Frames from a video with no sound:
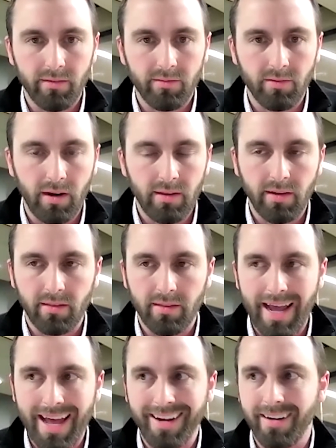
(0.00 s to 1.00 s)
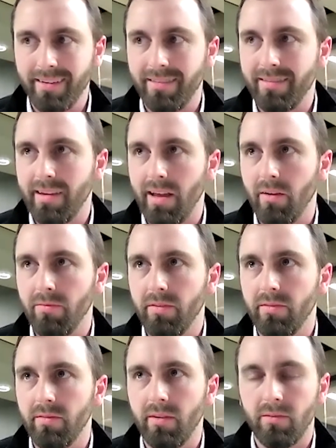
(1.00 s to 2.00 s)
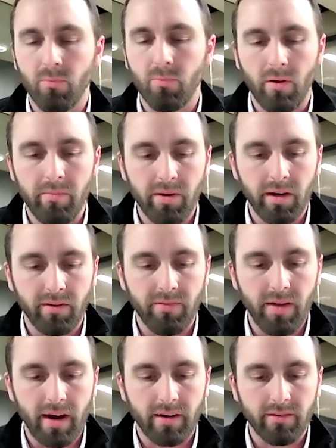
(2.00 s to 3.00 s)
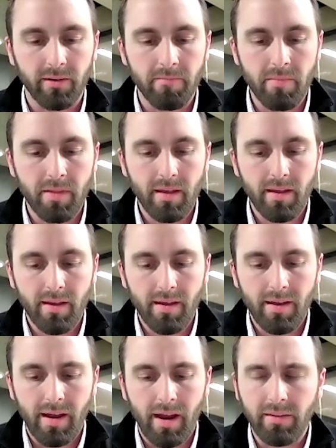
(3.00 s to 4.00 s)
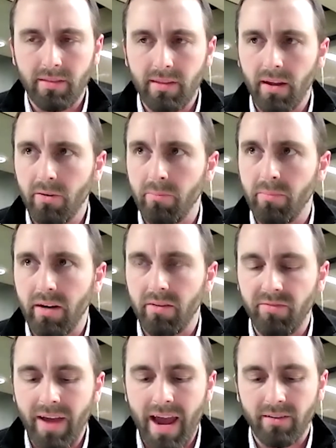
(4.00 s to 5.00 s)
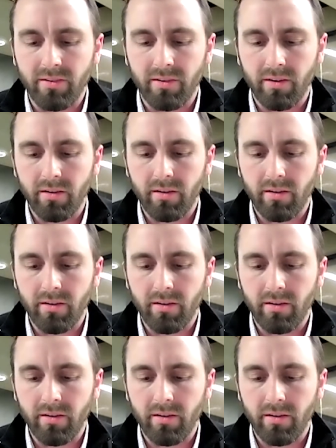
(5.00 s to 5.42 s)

So I think that in itself is one big factor. I think the other big factor,